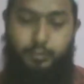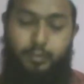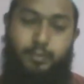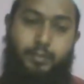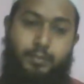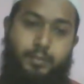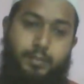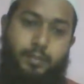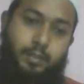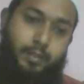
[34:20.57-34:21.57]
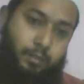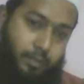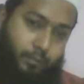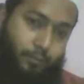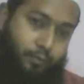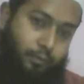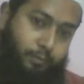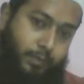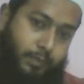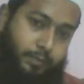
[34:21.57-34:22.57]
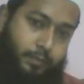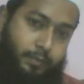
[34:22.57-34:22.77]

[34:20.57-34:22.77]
created what comes to our mind.